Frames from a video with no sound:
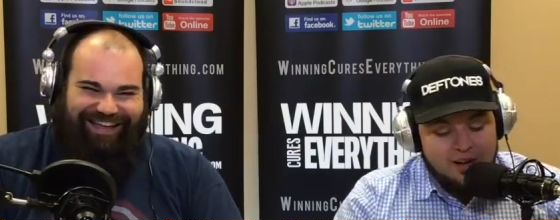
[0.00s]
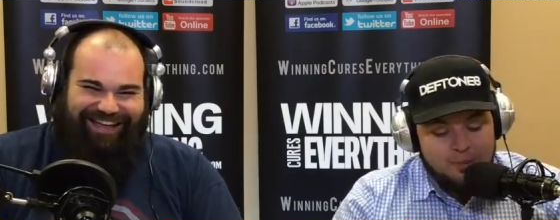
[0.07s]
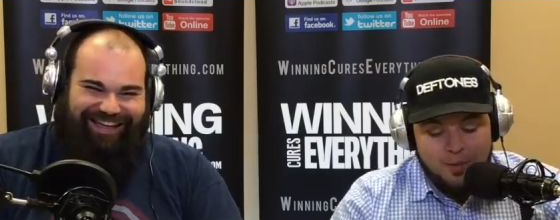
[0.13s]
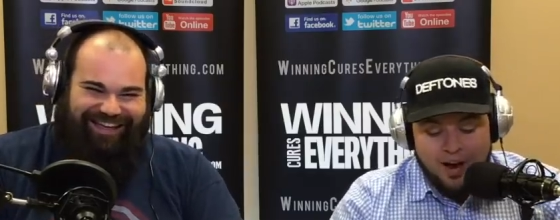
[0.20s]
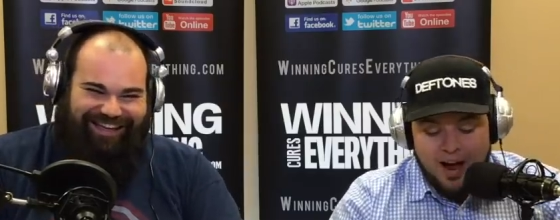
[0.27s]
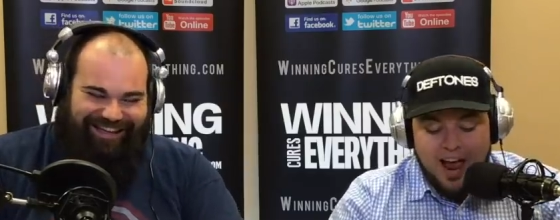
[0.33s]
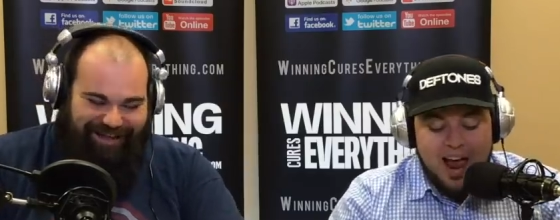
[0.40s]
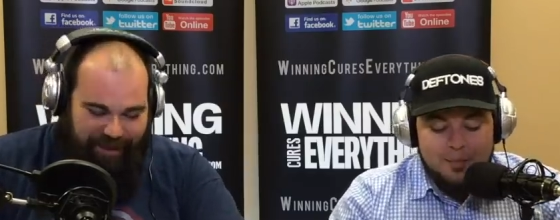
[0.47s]

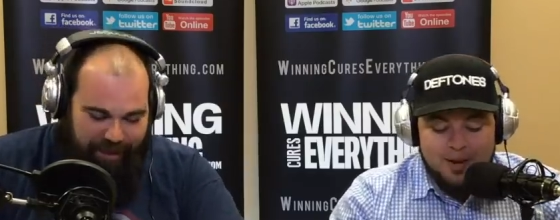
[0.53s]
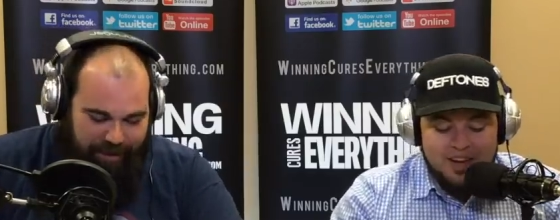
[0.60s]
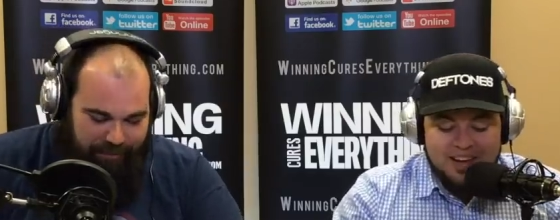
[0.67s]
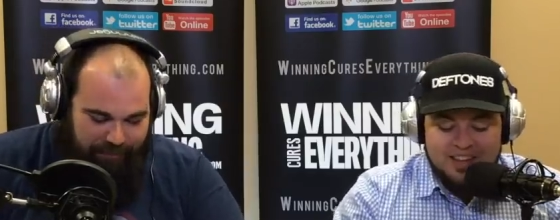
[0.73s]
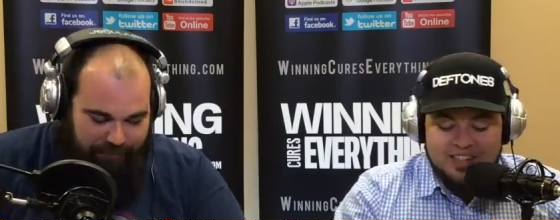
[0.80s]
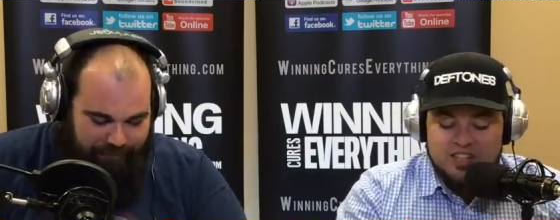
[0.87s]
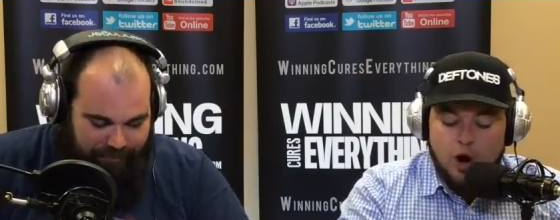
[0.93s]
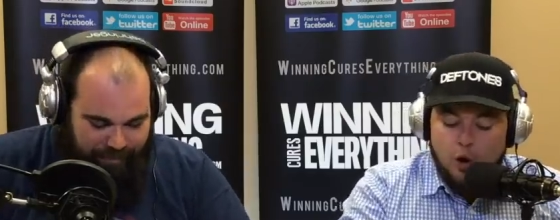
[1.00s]
Speaker 1: Miami
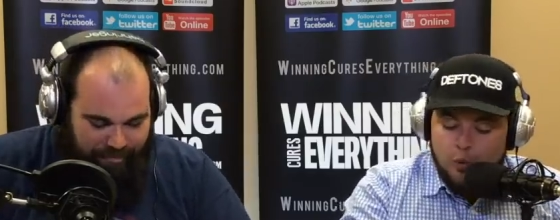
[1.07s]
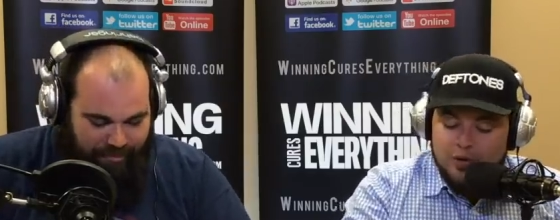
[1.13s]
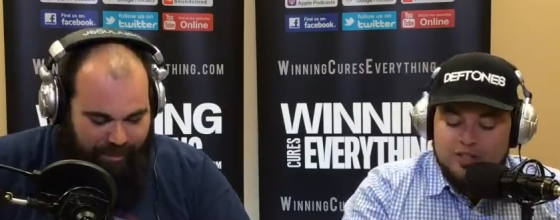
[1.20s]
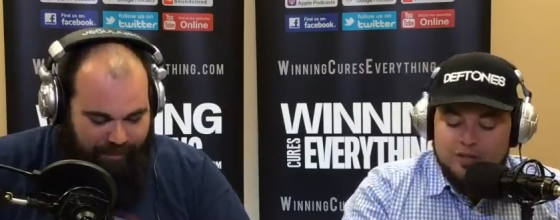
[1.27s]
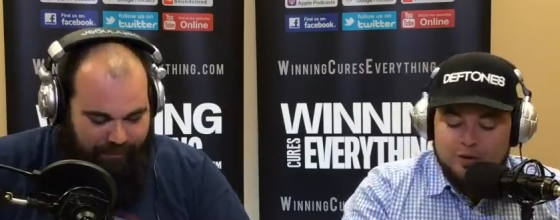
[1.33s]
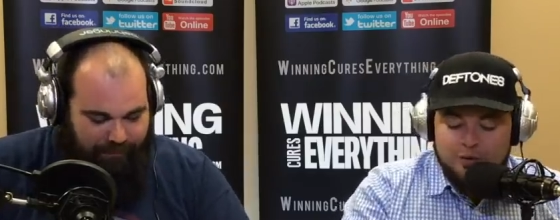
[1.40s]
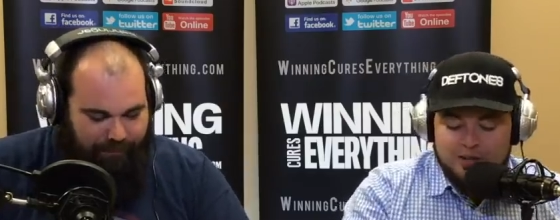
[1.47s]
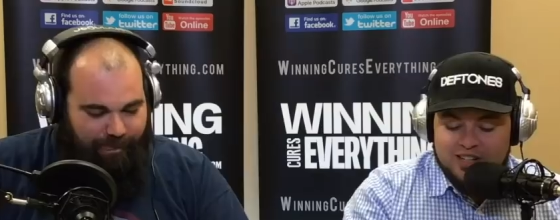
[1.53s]
is 0
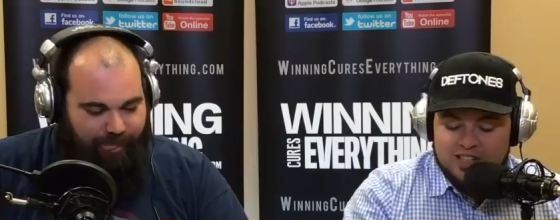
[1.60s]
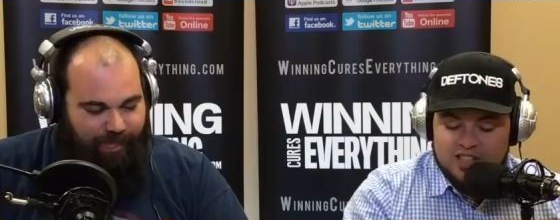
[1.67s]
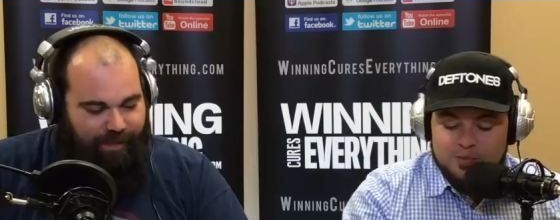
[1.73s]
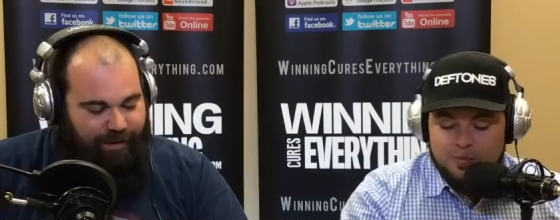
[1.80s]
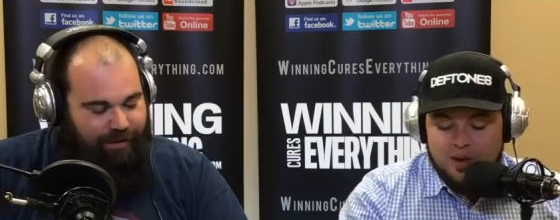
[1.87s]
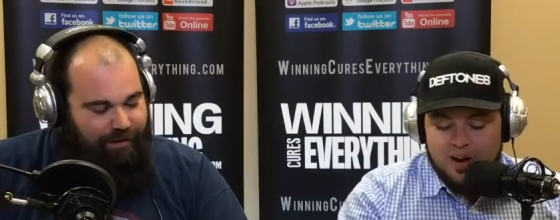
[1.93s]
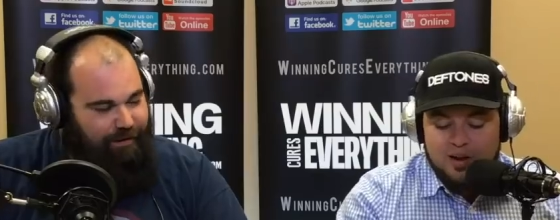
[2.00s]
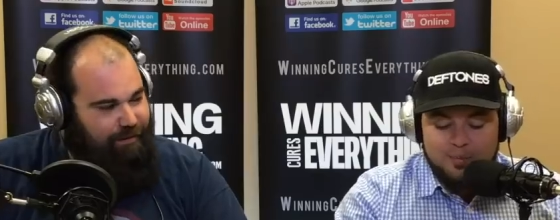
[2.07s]
2 against the
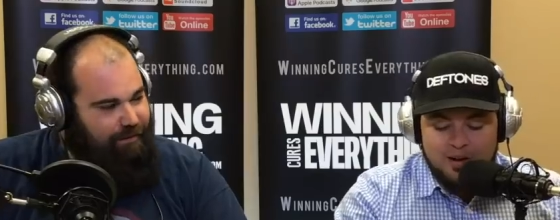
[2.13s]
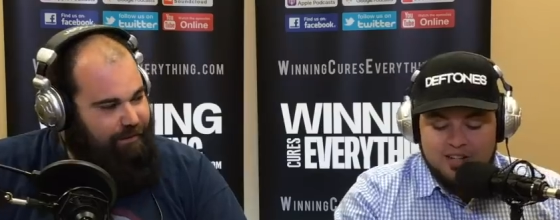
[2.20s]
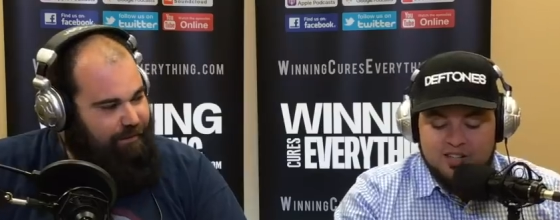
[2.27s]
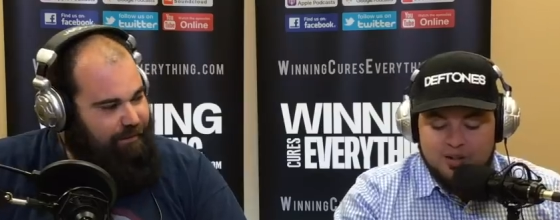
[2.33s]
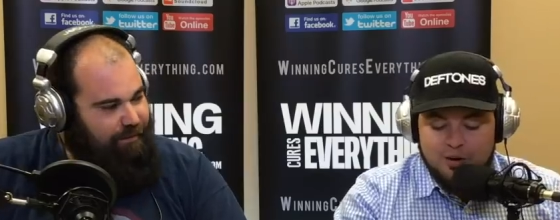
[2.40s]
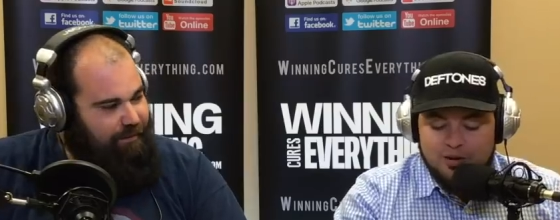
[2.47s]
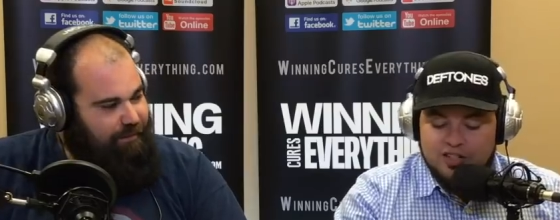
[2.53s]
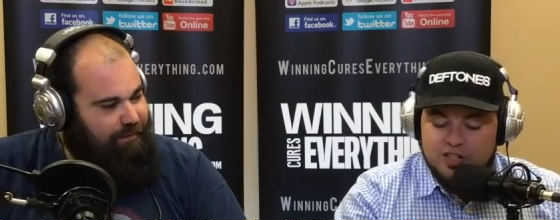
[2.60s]
spread.
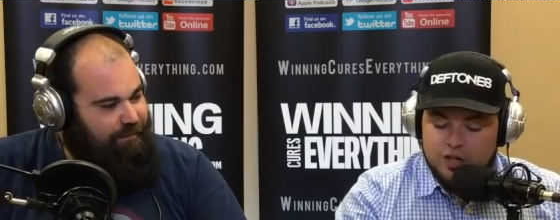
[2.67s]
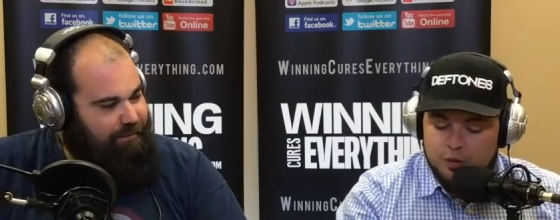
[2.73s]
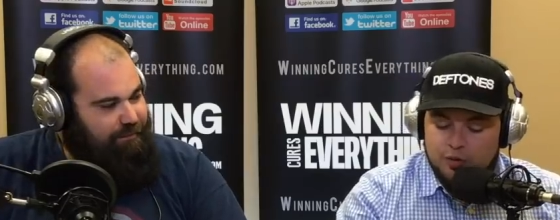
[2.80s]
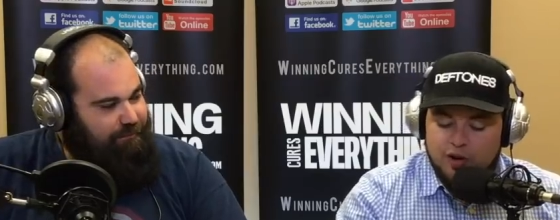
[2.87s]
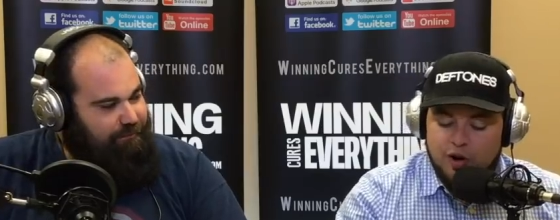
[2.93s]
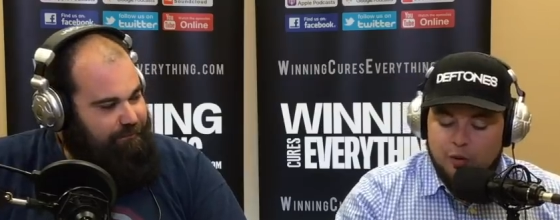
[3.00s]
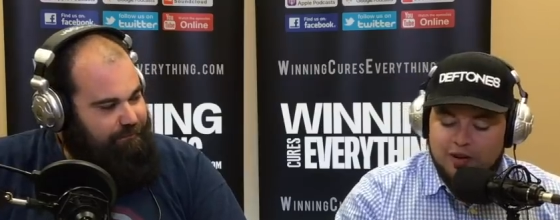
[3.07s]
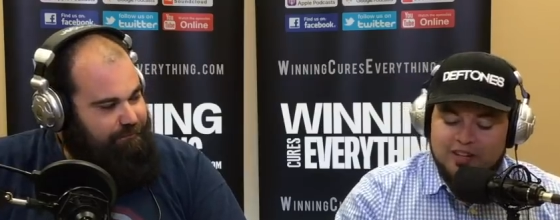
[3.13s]
Minnesota is
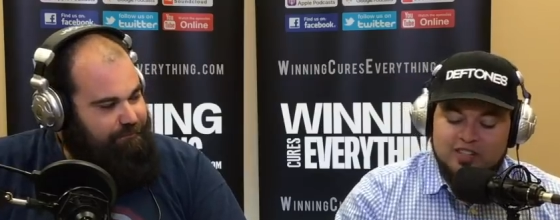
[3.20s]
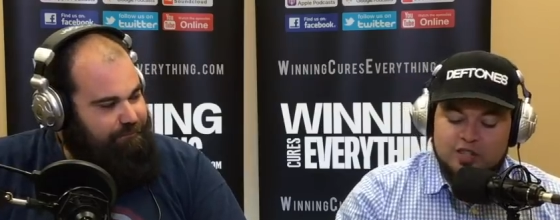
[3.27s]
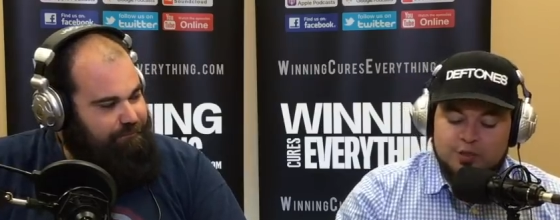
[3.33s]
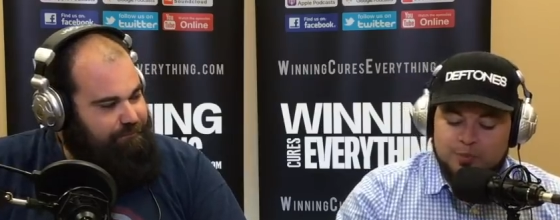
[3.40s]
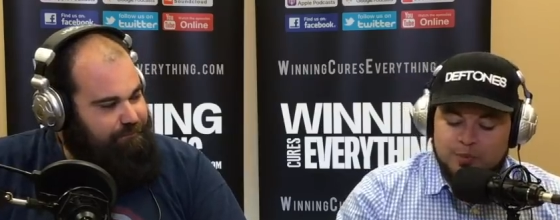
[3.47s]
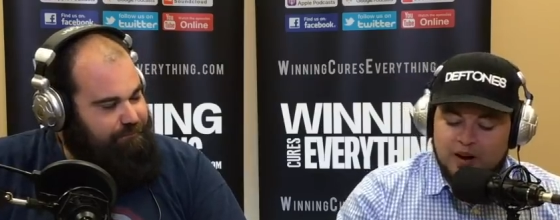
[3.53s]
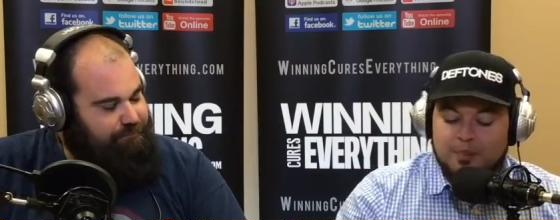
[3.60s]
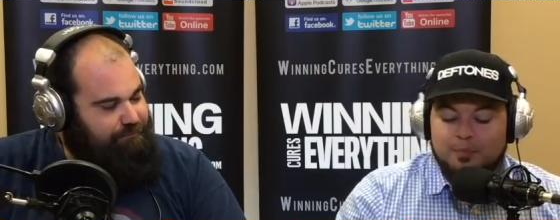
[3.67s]
2 0 against the
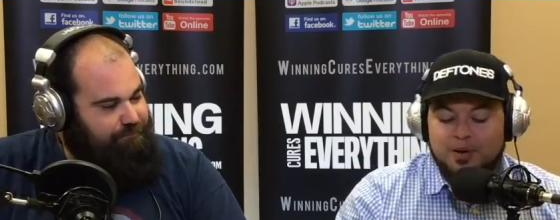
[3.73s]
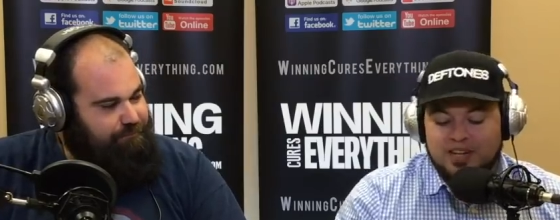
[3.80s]
spread.